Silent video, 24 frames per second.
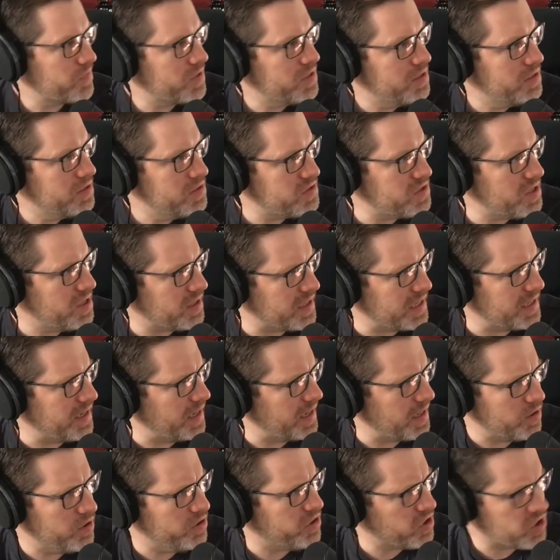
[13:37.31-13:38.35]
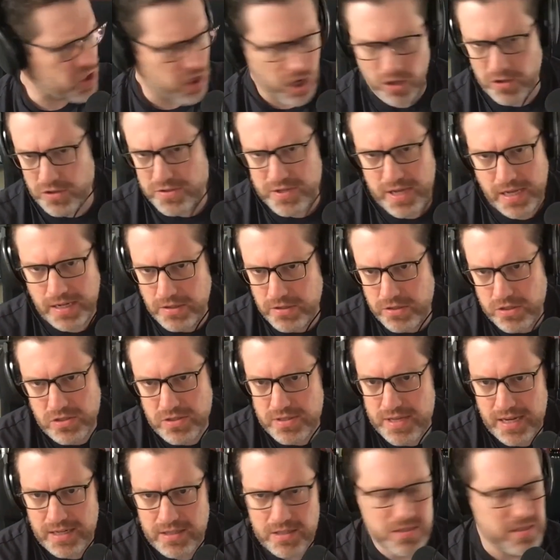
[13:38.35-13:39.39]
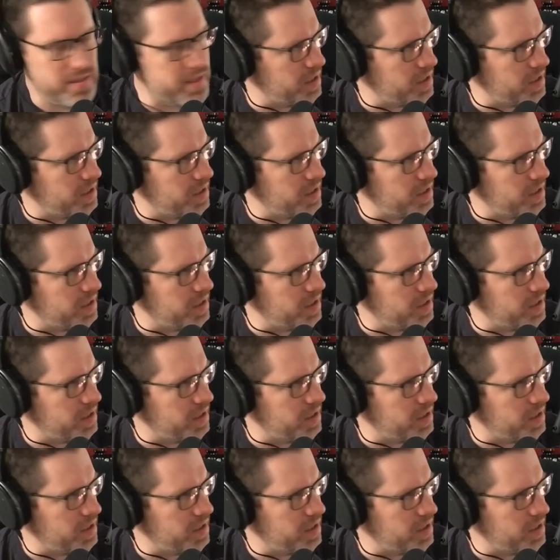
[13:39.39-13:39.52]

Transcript: certainly, like, other content does that, doesn't it?